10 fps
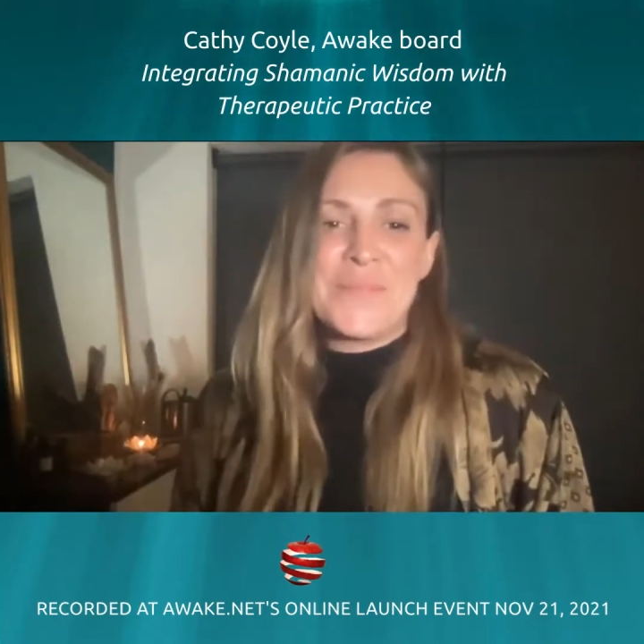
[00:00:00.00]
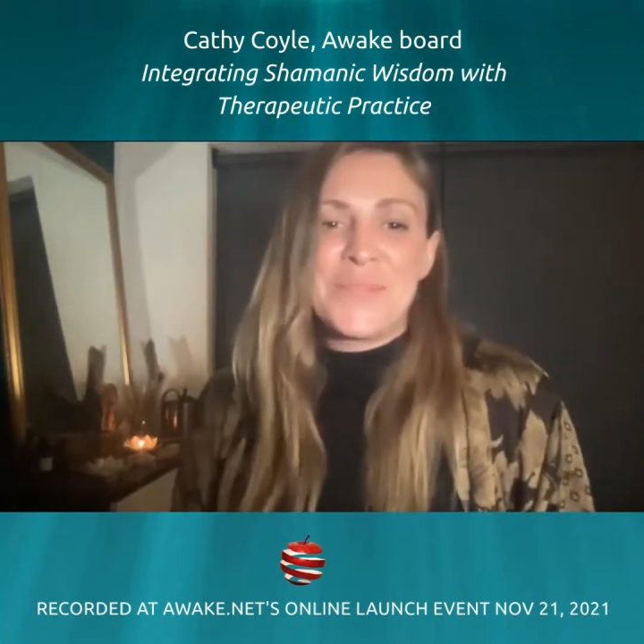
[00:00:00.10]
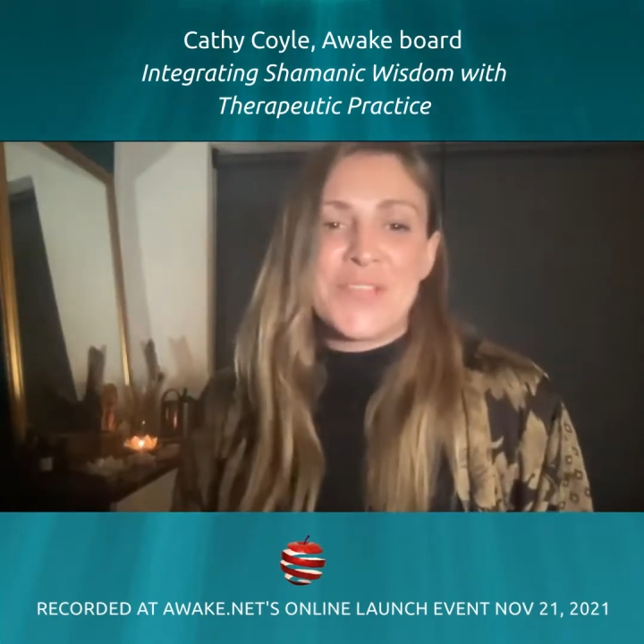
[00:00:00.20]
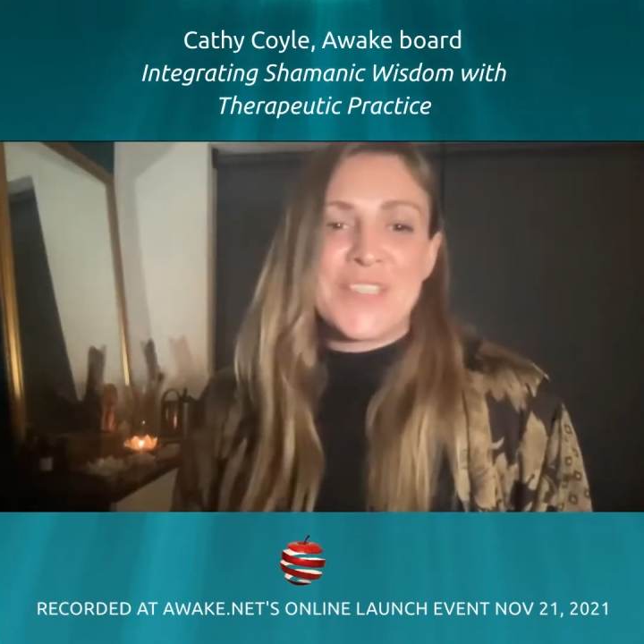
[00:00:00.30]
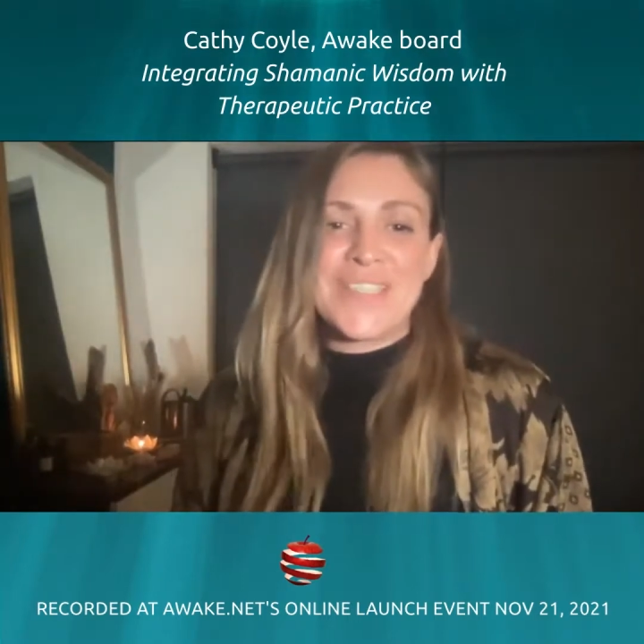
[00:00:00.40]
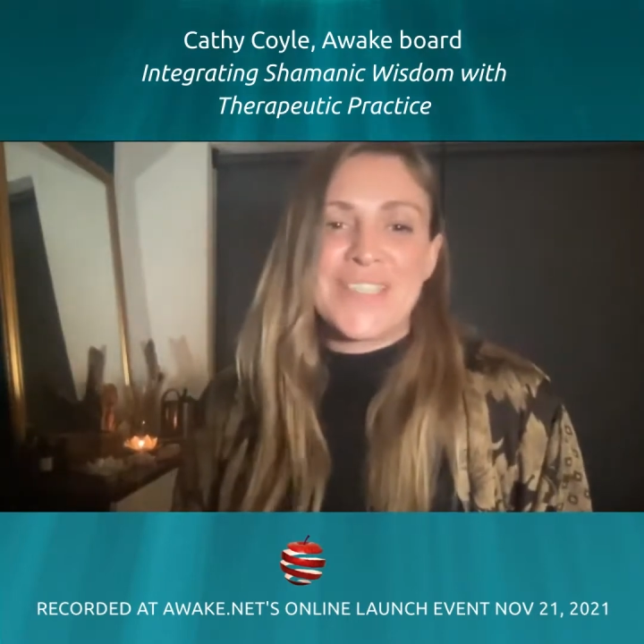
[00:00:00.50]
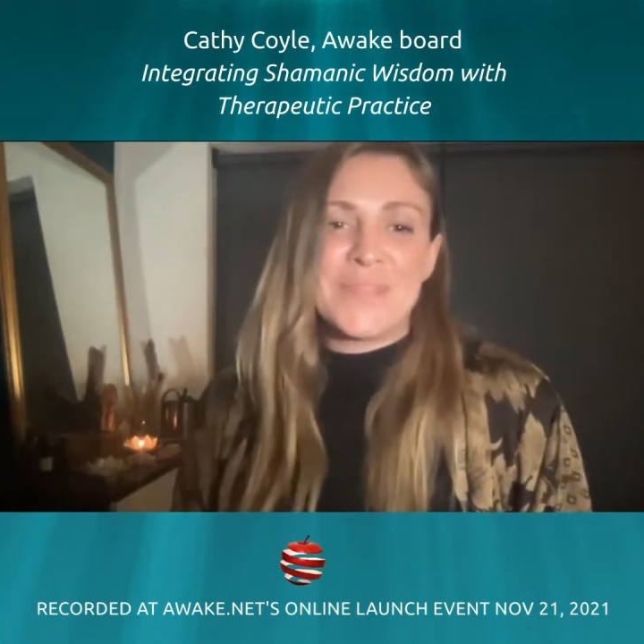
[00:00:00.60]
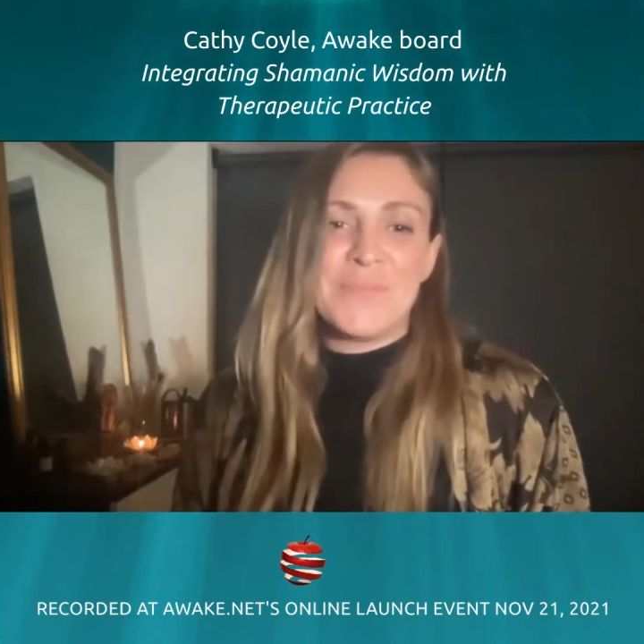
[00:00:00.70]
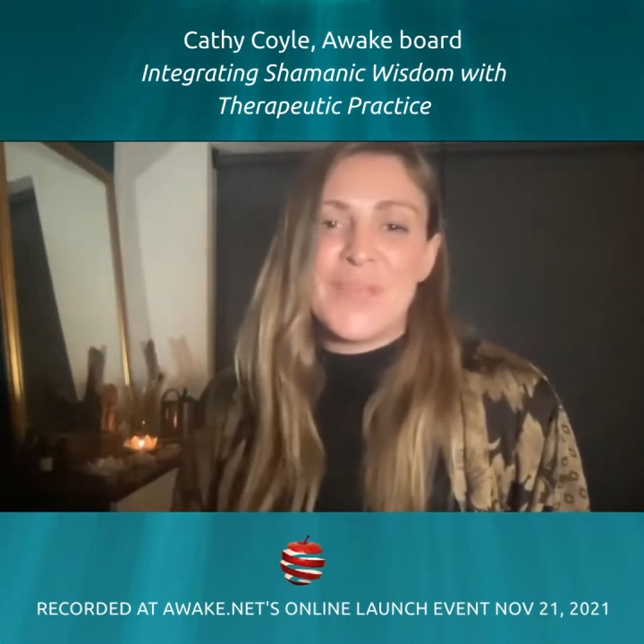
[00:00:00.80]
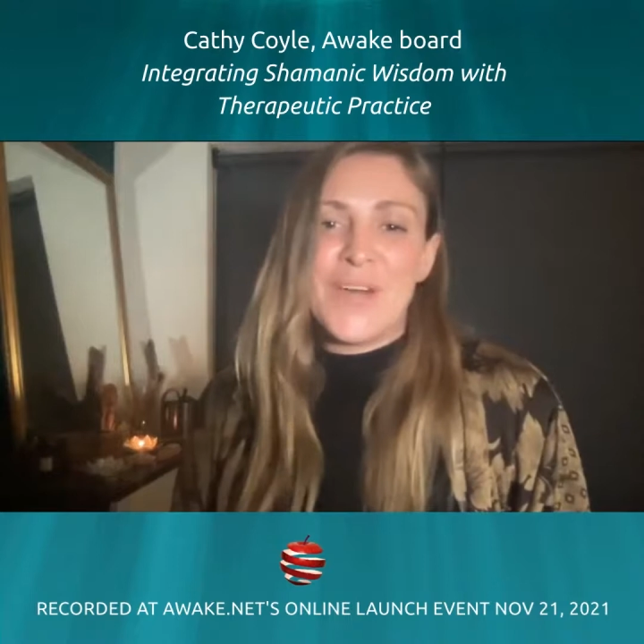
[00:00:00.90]

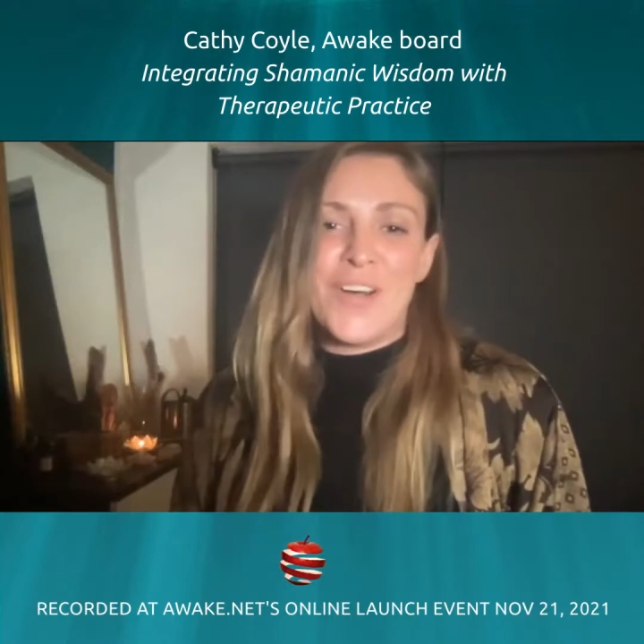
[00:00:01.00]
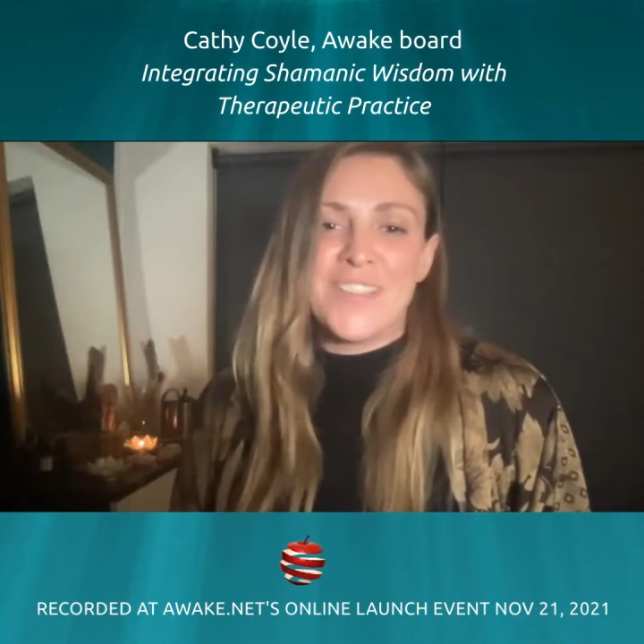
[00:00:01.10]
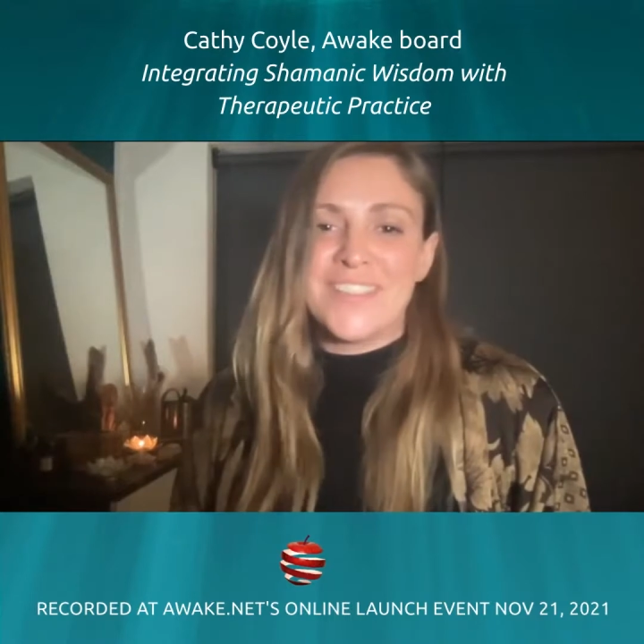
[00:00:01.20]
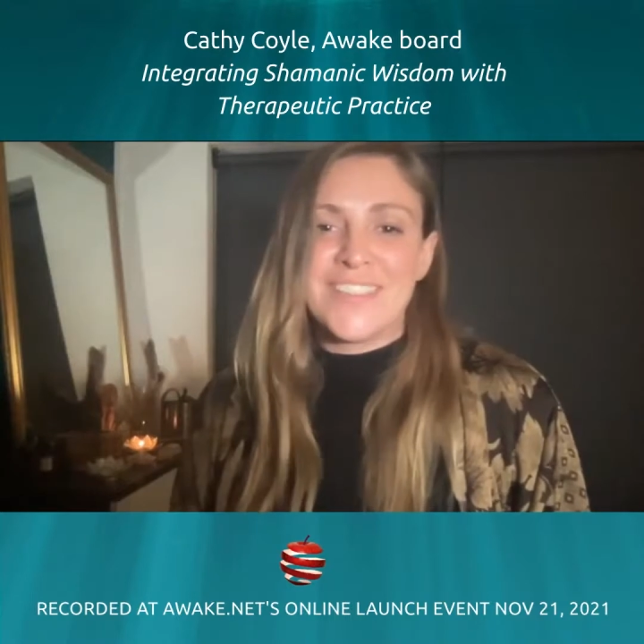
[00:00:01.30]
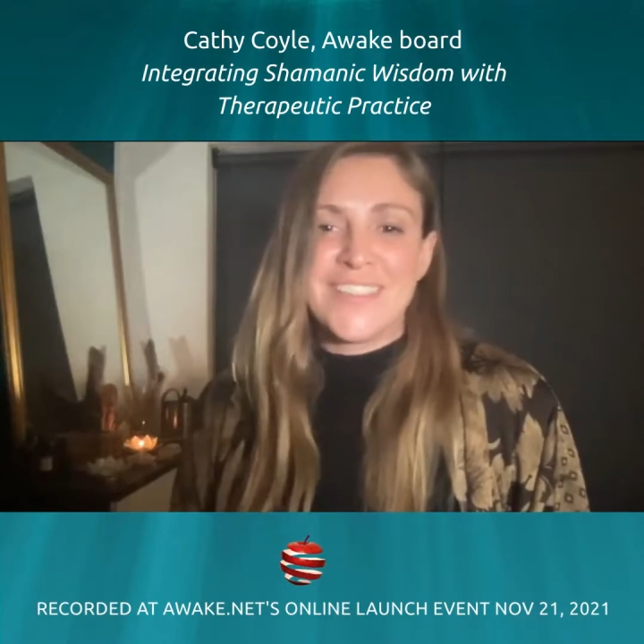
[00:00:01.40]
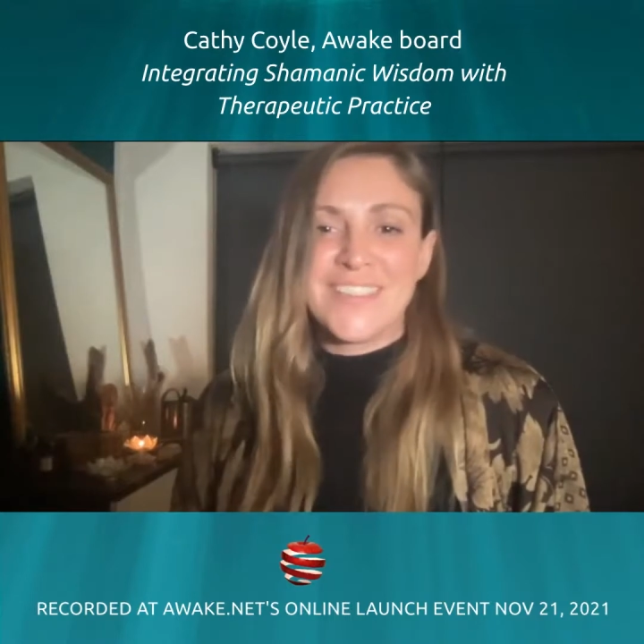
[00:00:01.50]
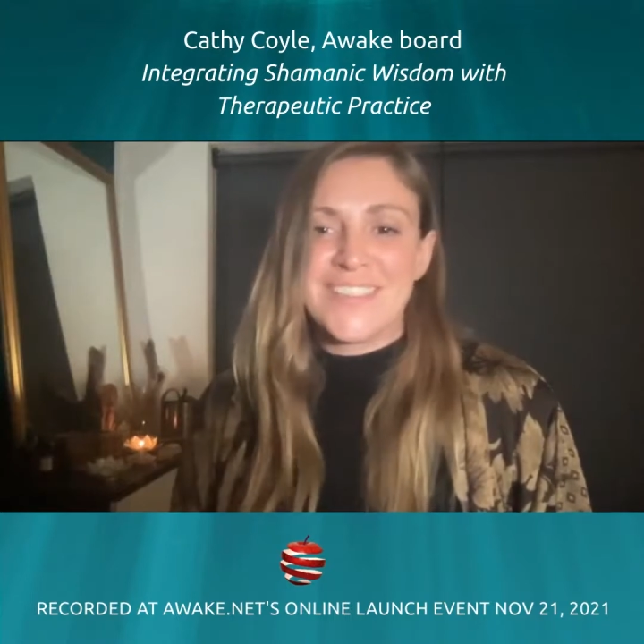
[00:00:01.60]
just beyond.